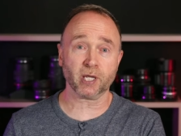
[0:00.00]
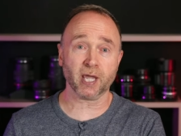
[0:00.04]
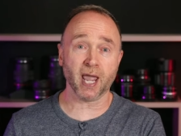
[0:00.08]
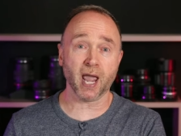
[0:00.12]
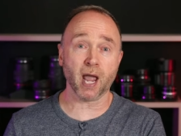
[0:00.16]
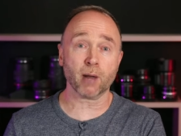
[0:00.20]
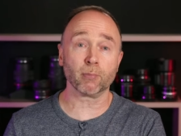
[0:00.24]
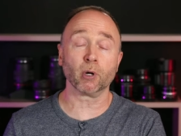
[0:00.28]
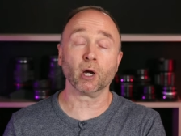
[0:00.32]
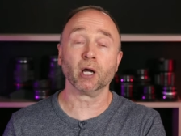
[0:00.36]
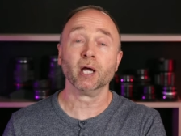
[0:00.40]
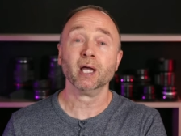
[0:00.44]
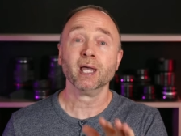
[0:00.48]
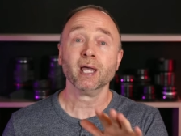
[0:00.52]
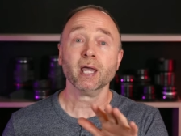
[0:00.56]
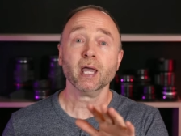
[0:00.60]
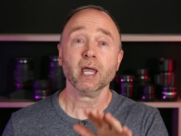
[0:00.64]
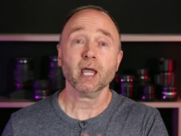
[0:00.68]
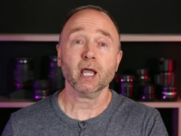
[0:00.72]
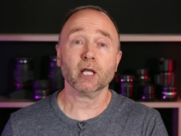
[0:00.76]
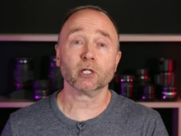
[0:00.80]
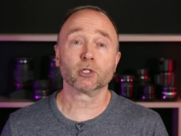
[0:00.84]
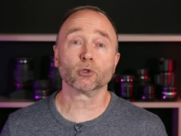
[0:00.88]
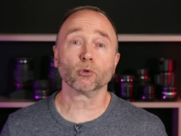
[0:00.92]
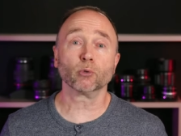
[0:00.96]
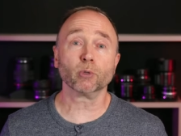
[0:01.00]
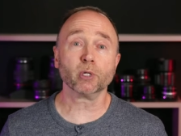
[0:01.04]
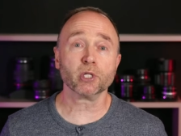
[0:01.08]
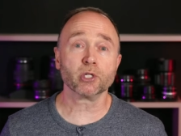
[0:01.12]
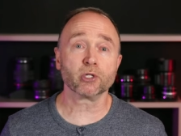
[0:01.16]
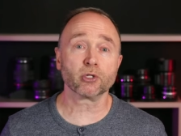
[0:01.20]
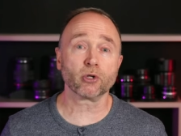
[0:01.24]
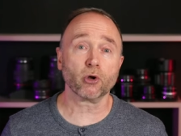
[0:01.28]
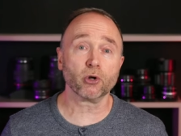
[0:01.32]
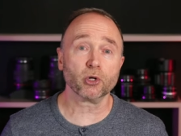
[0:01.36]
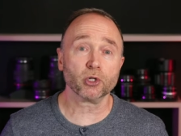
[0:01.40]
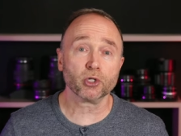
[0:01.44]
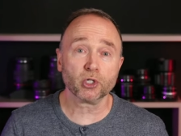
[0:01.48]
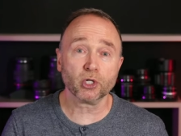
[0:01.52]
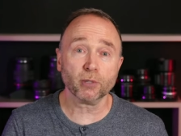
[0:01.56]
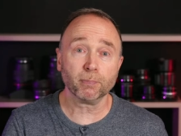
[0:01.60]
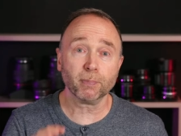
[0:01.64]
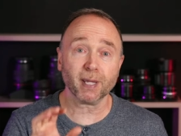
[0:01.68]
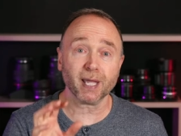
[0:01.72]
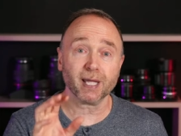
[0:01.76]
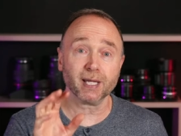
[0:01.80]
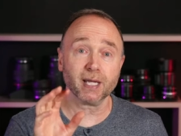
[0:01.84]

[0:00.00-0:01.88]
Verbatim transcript: camera, it's already started shipping.